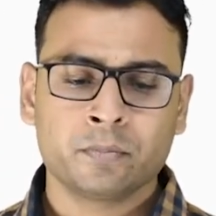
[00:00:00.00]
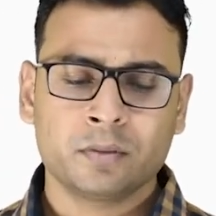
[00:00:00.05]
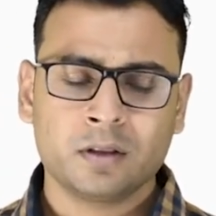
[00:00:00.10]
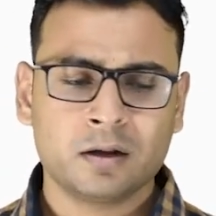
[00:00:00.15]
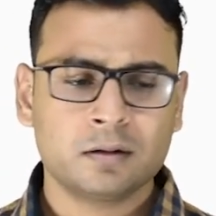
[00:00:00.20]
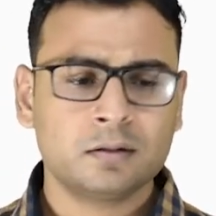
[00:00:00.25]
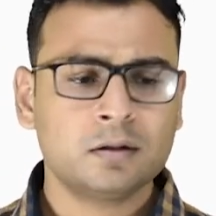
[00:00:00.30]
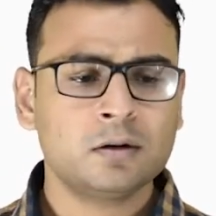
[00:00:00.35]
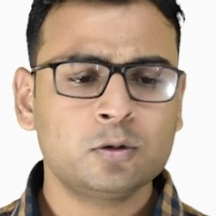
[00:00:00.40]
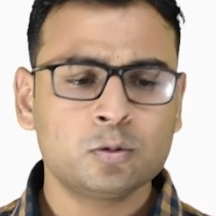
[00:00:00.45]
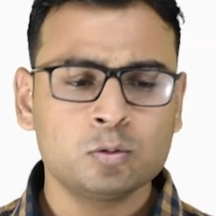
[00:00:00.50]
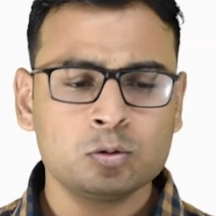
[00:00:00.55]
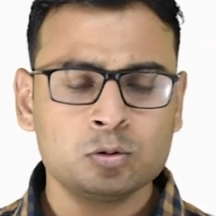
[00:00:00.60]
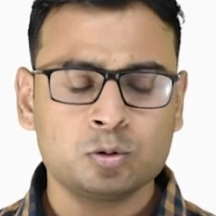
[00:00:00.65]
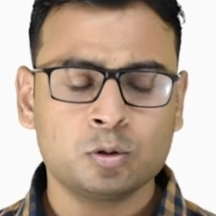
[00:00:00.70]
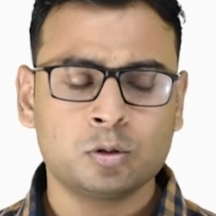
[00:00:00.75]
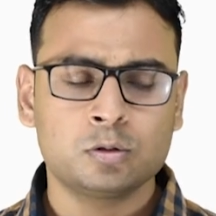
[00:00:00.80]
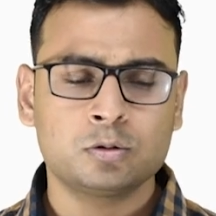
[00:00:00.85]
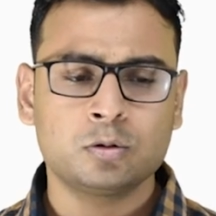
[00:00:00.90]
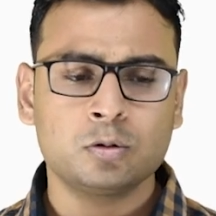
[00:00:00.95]
There are other tools
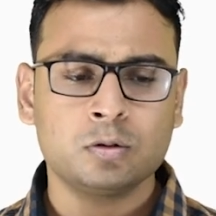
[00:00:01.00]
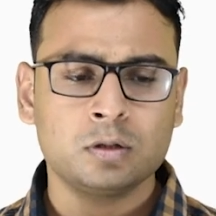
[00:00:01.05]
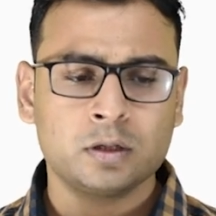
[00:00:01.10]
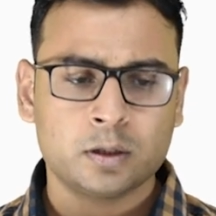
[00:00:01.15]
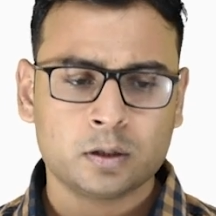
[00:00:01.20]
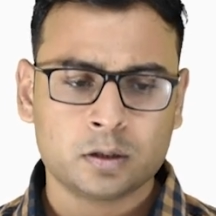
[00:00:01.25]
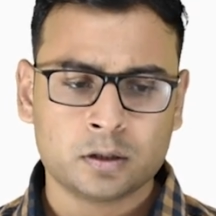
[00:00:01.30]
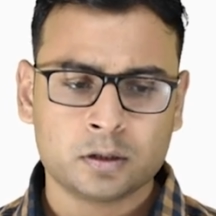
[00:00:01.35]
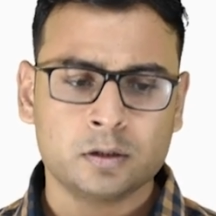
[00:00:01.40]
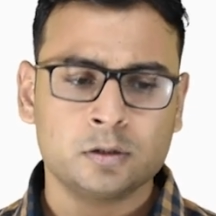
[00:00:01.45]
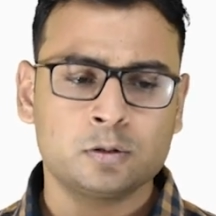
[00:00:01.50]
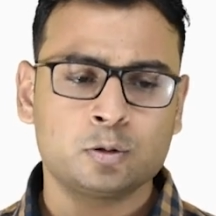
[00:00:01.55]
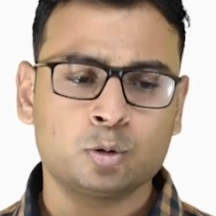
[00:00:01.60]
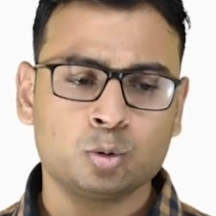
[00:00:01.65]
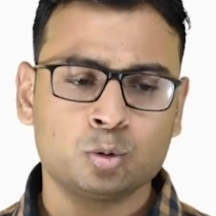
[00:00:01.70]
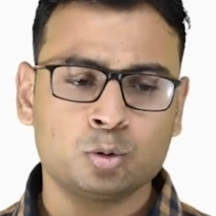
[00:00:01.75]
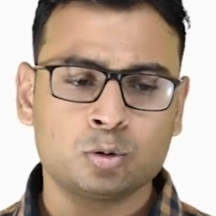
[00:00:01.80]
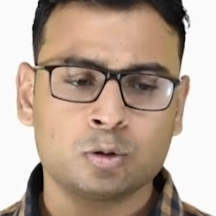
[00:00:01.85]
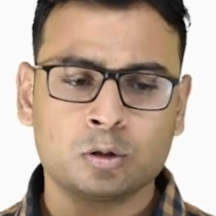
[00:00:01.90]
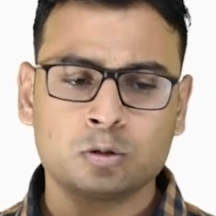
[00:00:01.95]
also. There are other
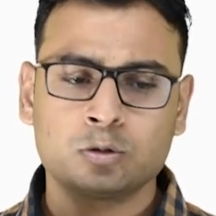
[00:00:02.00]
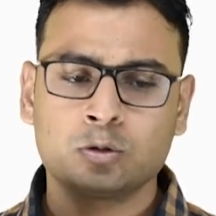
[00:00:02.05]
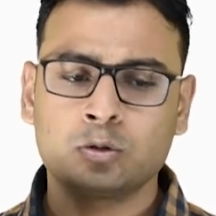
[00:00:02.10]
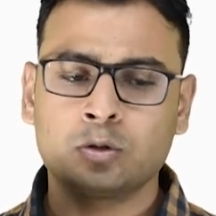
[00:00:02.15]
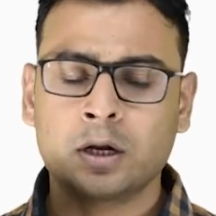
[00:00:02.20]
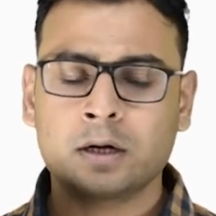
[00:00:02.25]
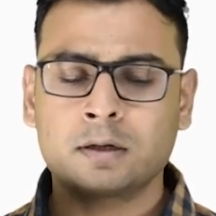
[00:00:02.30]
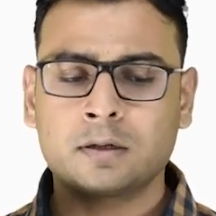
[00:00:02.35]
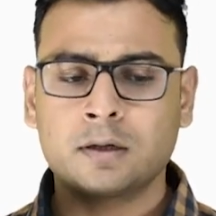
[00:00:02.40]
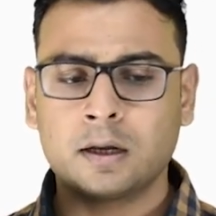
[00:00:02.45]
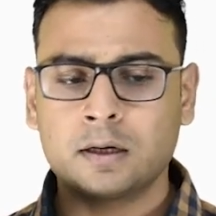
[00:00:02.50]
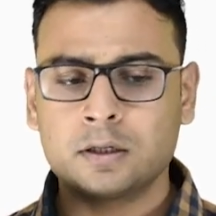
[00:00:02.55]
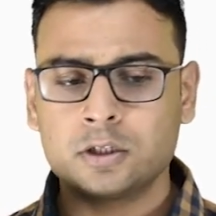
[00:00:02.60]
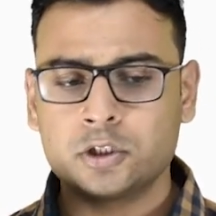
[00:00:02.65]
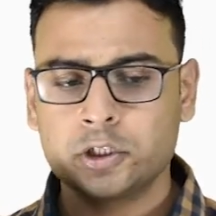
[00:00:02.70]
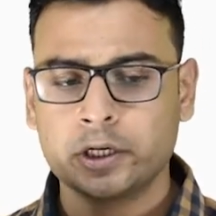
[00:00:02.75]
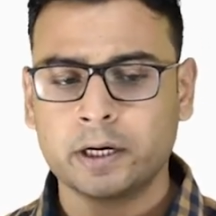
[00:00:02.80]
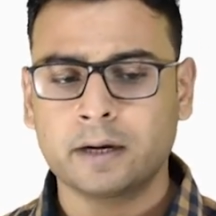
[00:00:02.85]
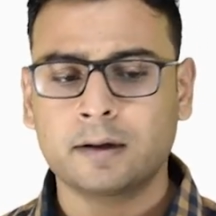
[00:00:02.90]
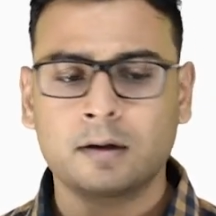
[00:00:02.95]
tools also that can
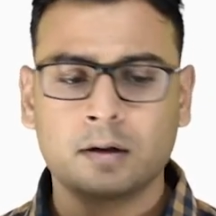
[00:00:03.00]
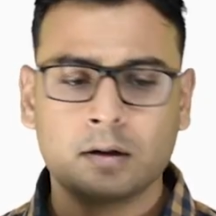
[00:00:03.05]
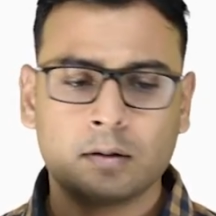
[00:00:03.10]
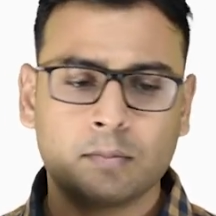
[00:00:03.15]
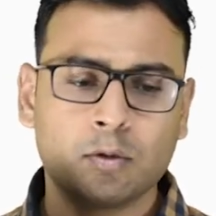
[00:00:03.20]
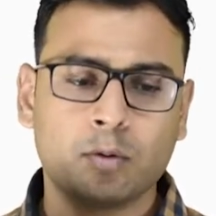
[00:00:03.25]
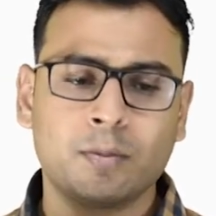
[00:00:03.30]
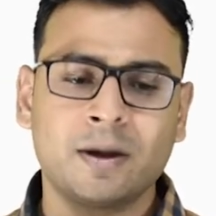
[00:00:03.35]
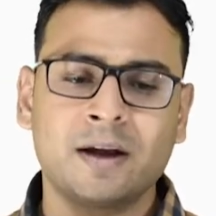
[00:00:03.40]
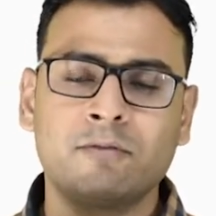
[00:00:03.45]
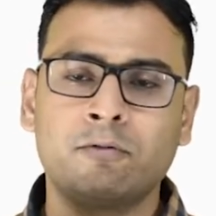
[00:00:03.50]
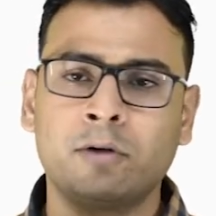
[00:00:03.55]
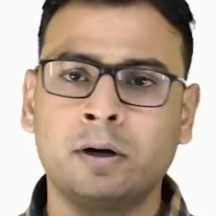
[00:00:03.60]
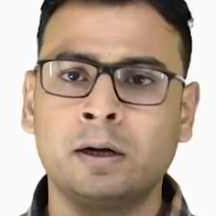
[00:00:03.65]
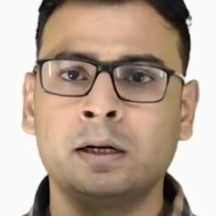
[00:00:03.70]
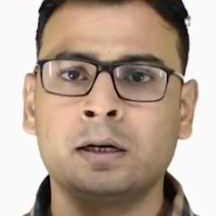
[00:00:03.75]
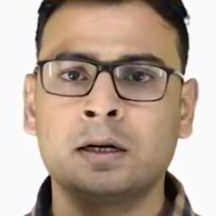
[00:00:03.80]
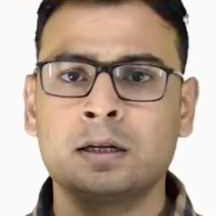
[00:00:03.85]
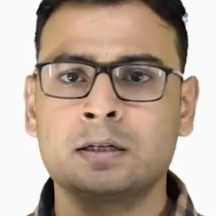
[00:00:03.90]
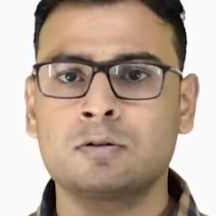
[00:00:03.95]
check mobile
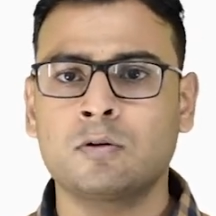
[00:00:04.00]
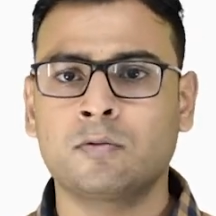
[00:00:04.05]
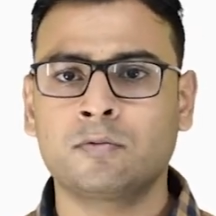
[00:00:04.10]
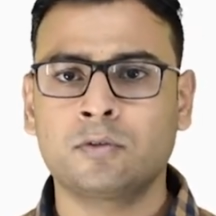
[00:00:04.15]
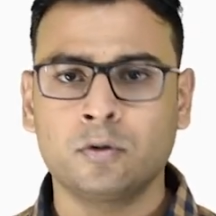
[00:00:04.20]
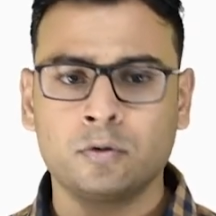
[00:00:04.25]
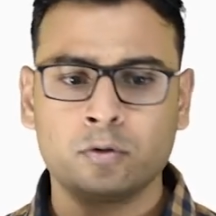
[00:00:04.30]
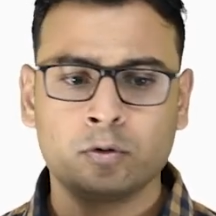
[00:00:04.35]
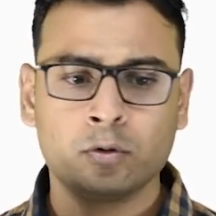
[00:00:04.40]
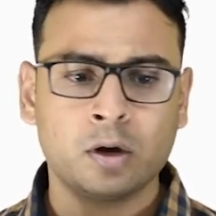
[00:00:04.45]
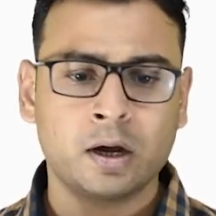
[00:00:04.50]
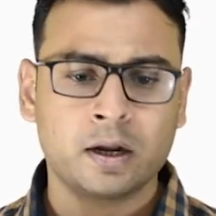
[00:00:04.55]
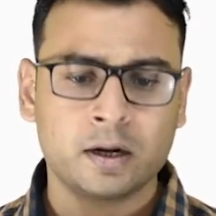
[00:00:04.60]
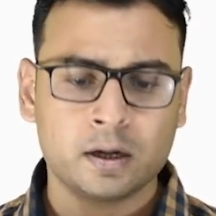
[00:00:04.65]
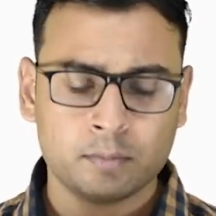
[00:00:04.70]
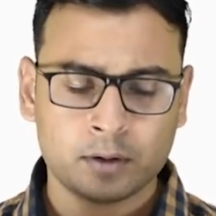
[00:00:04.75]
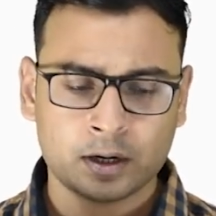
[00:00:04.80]
friendliness of your URL.